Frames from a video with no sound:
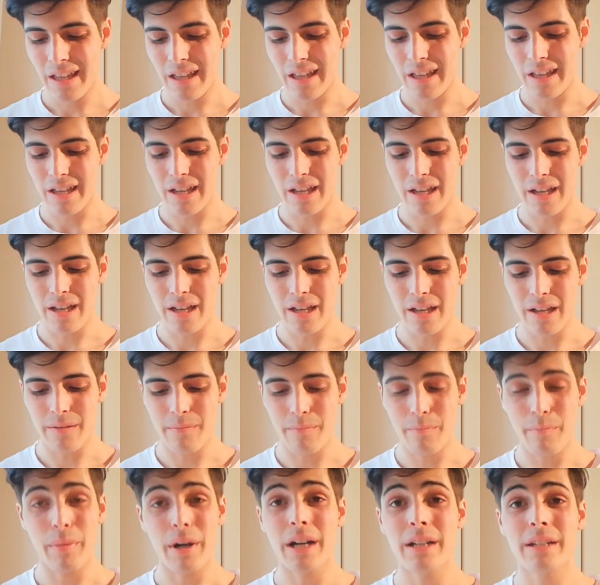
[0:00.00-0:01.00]

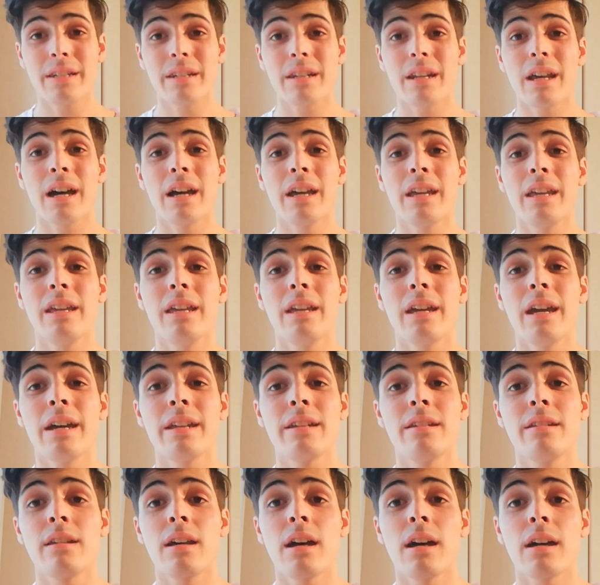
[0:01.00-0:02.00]
but I
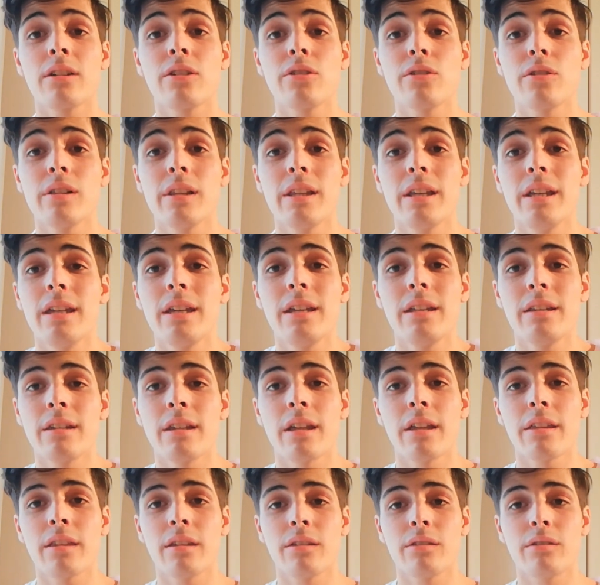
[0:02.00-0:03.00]
had actually
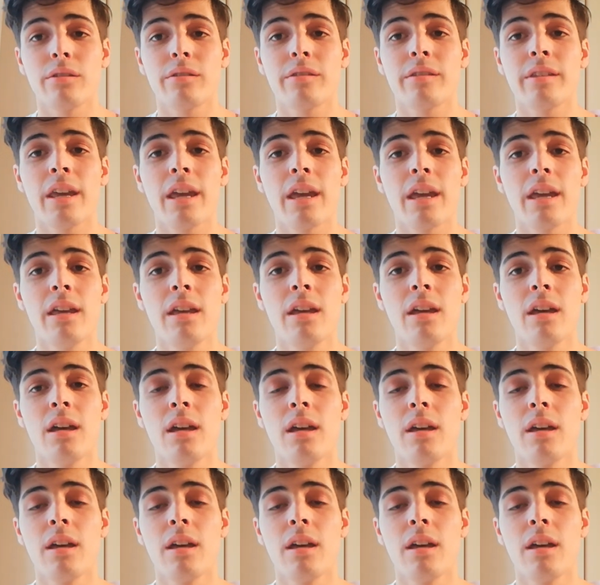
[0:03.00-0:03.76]
nothing to say